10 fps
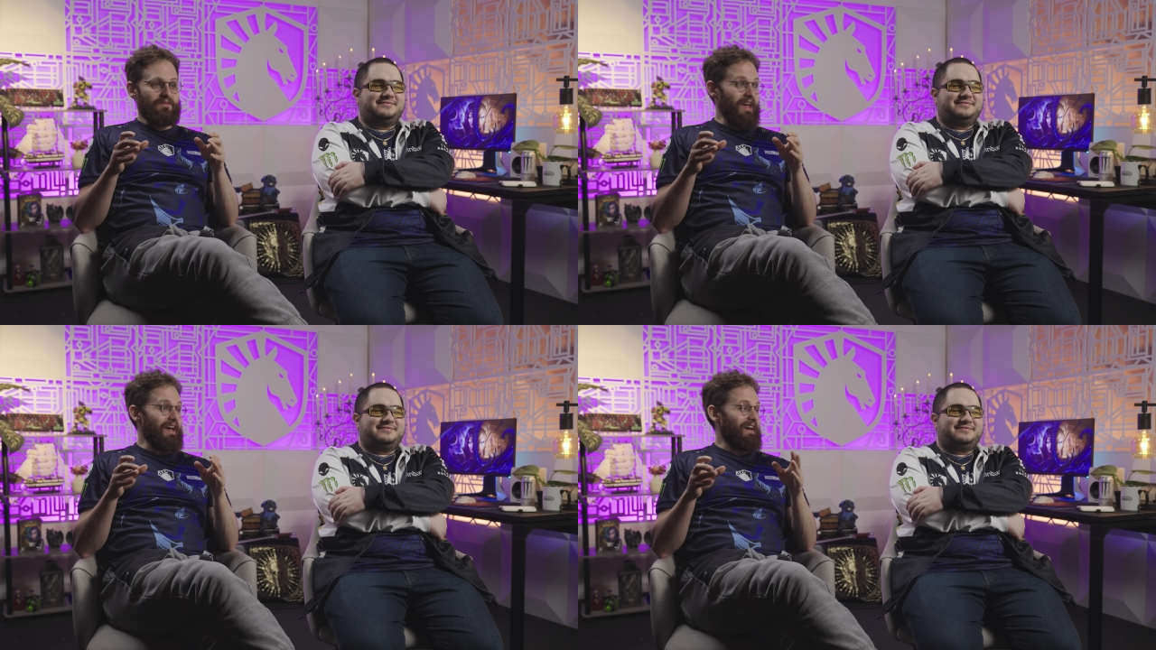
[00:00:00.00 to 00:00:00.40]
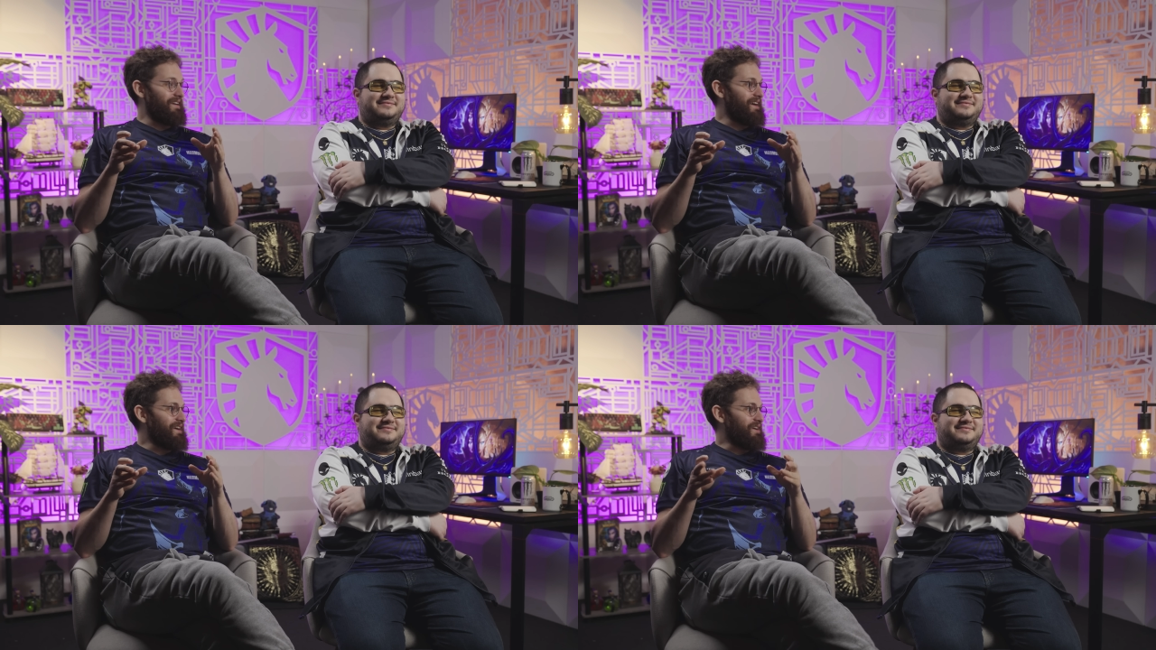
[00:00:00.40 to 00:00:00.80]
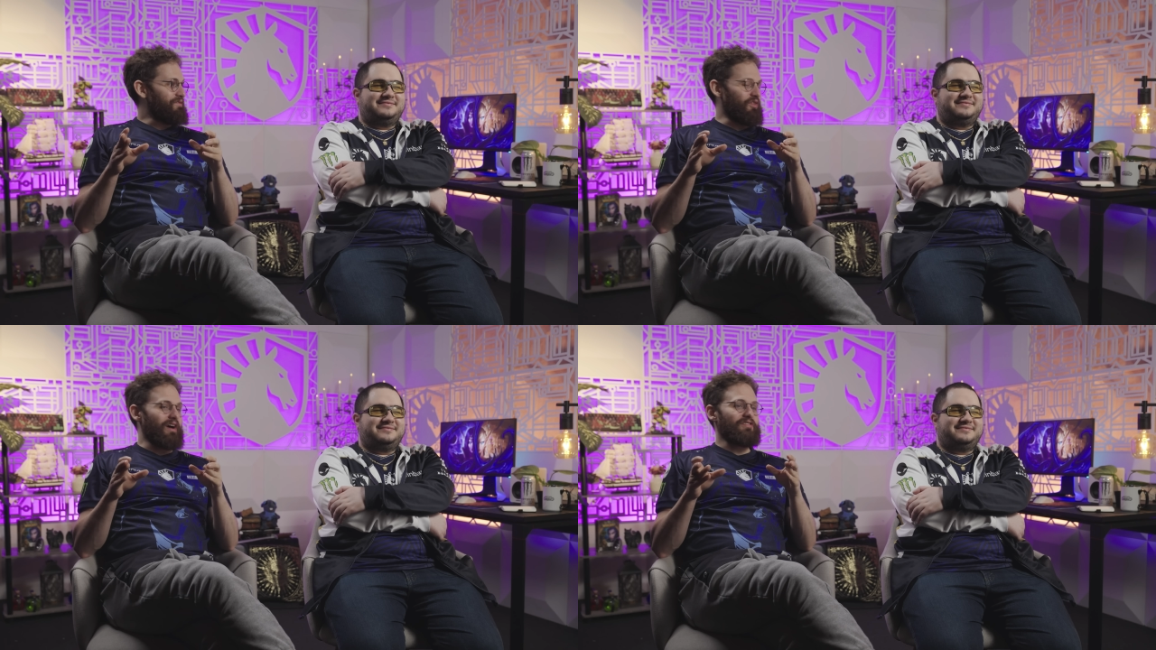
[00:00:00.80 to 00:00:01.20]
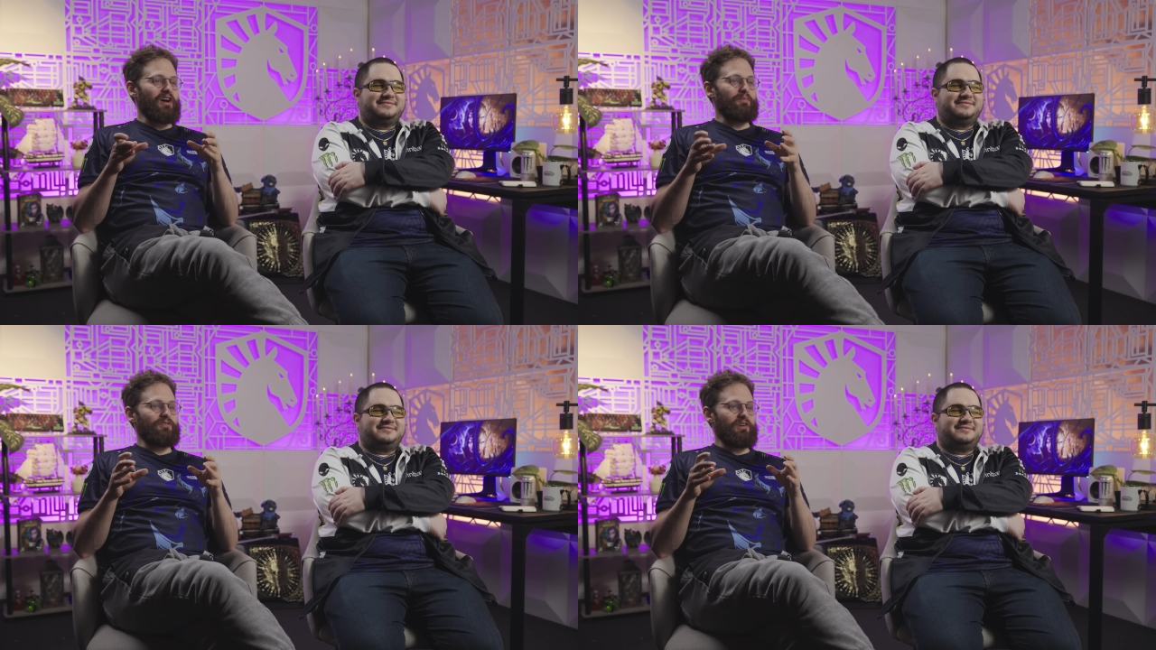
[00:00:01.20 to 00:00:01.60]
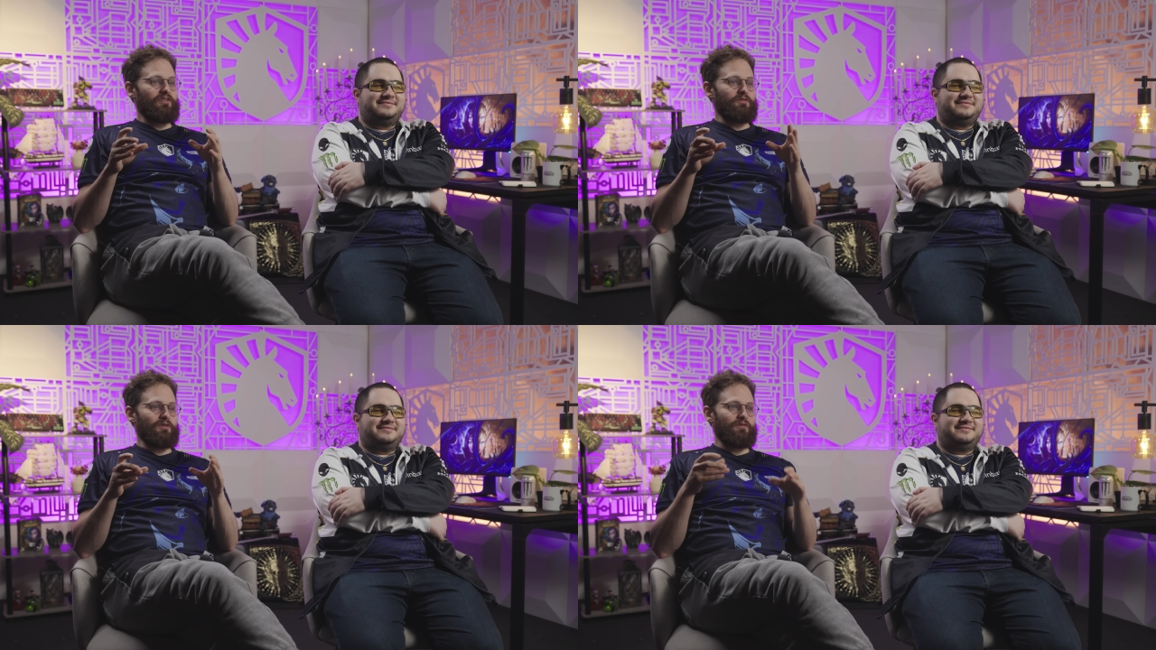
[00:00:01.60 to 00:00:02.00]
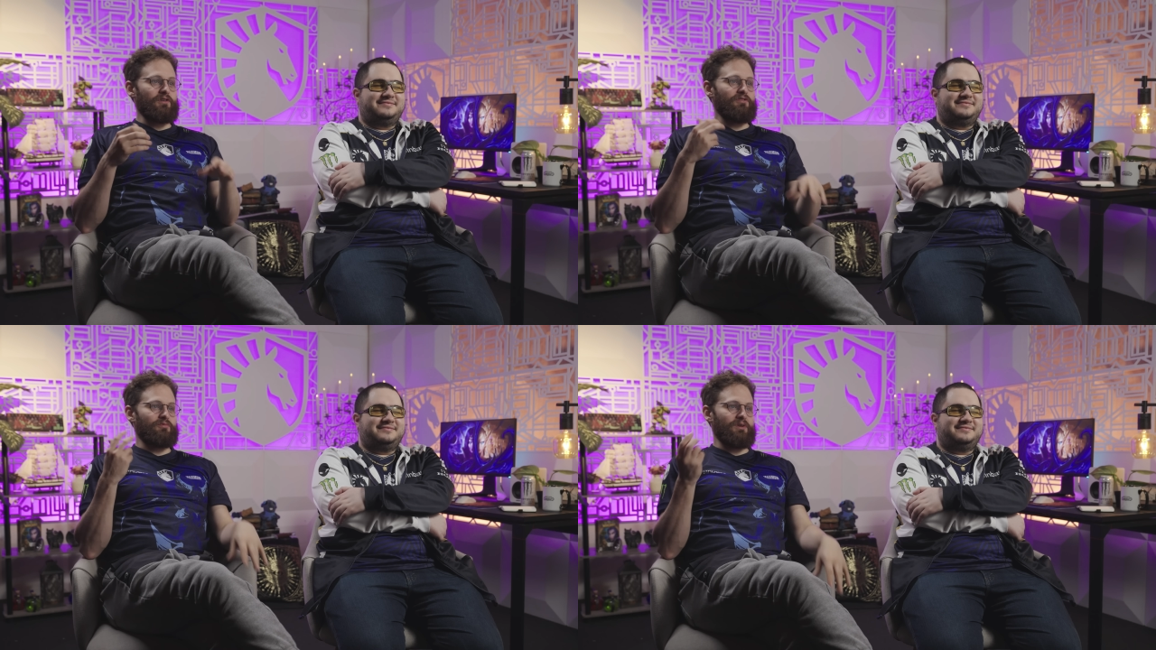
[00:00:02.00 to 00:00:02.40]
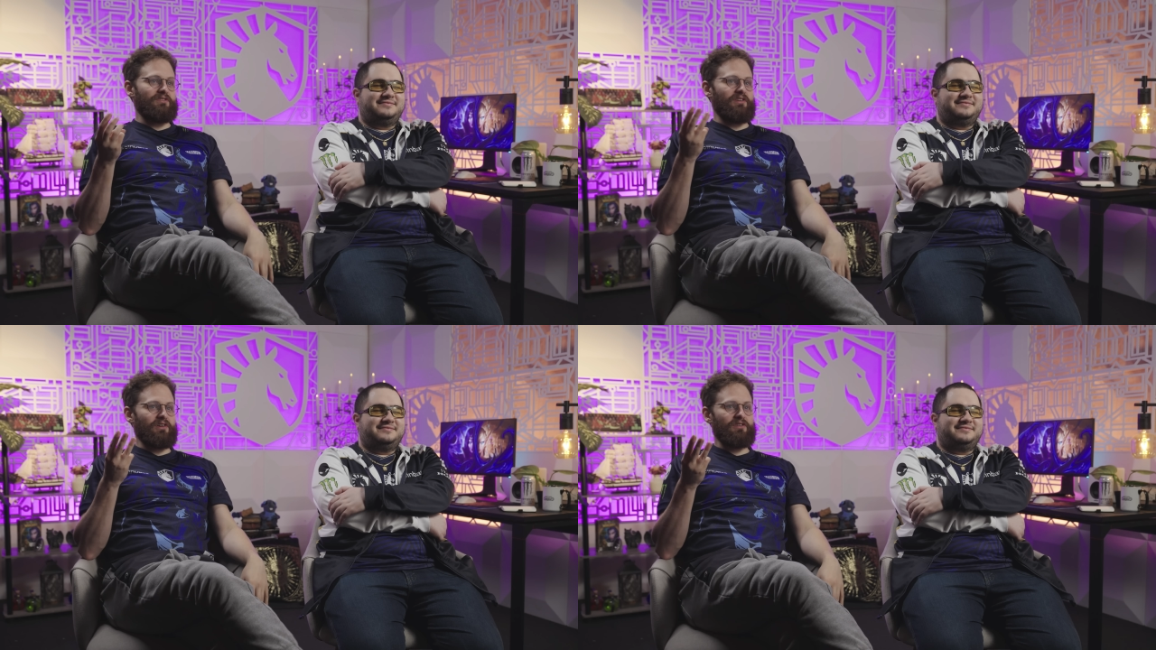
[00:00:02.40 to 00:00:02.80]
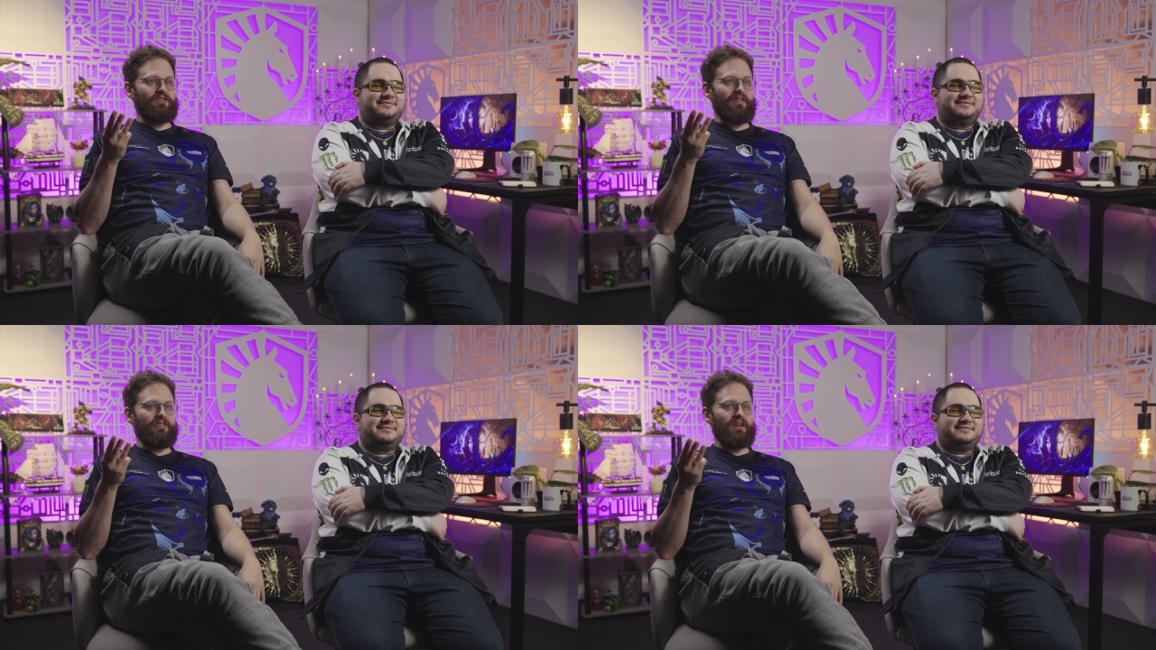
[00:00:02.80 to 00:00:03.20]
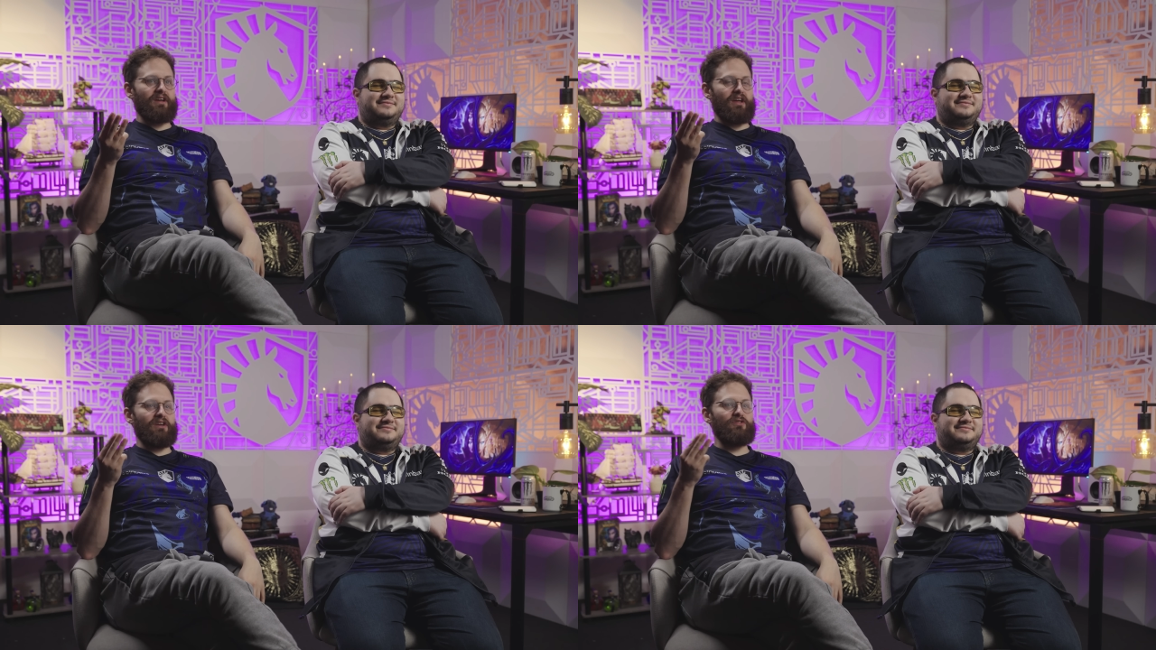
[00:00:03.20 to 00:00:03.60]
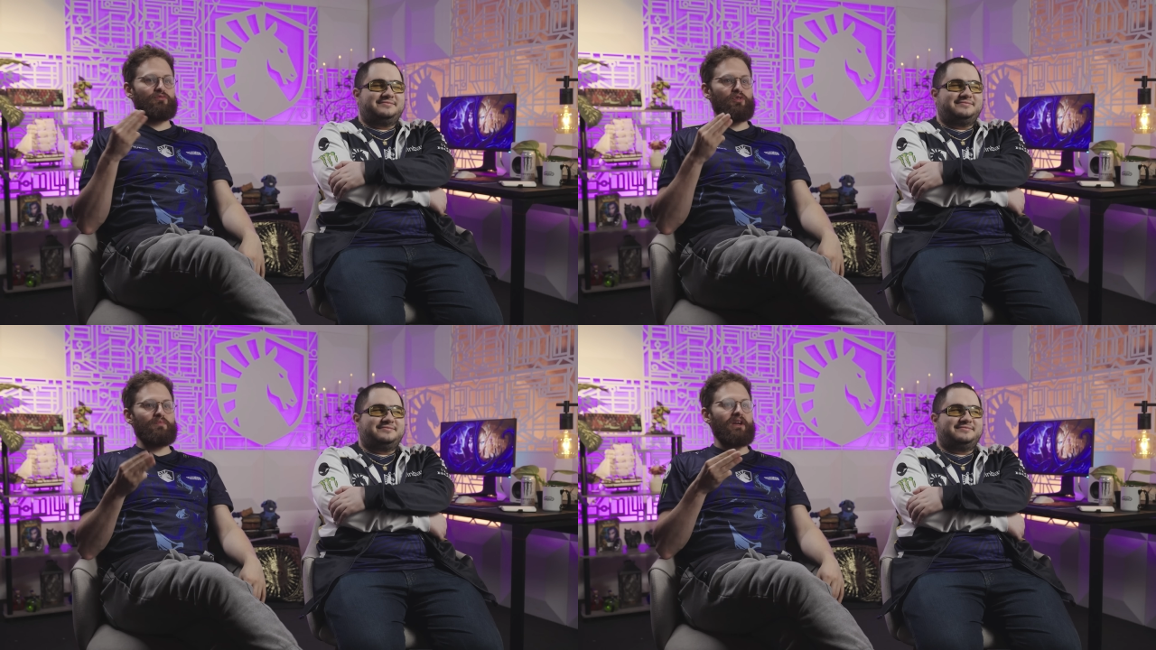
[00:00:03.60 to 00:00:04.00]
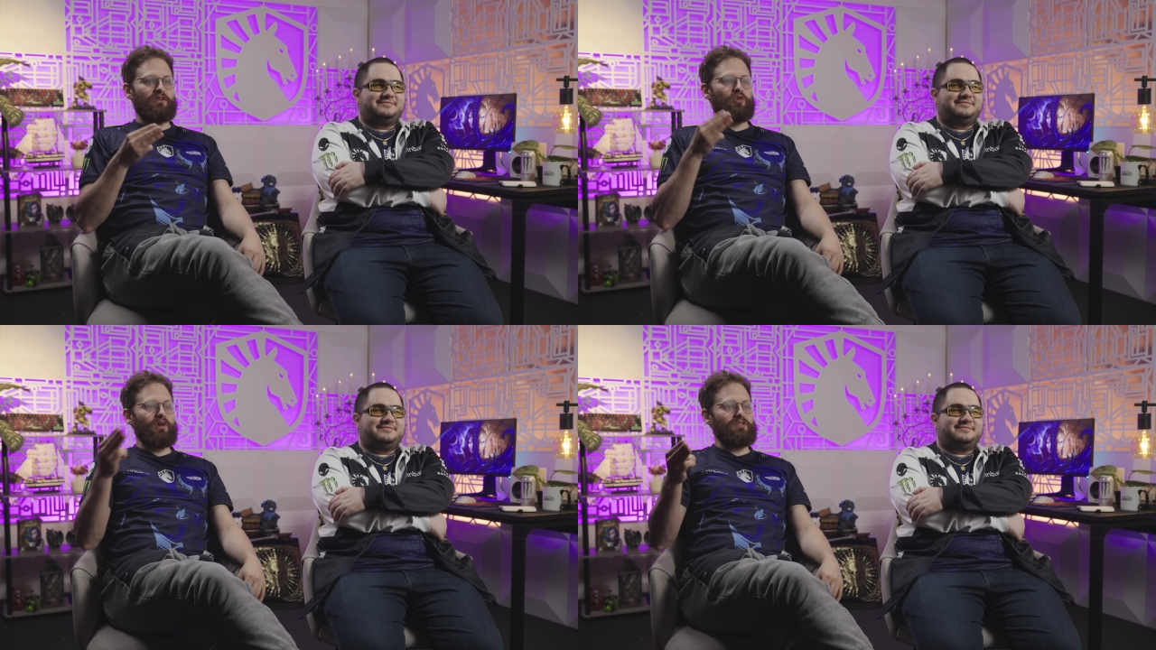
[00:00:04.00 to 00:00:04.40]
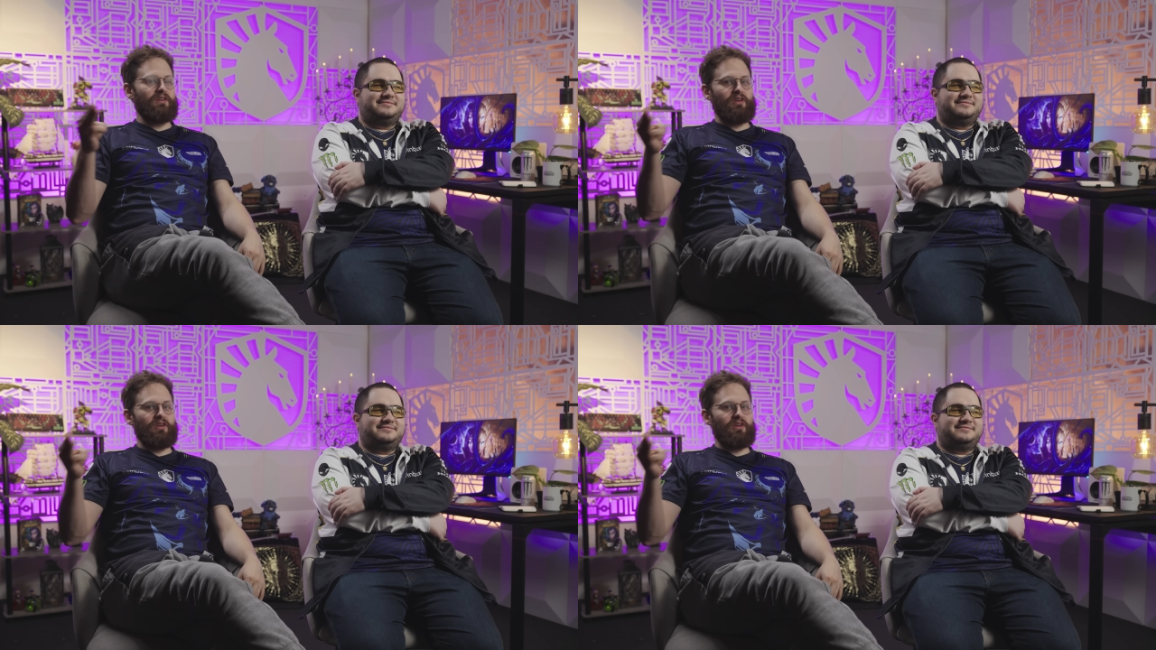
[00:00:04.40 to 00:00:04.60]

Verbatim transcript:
Speaker 1: Yeah. For the last couple tiers, for the first three tiers, I think his roommate quit the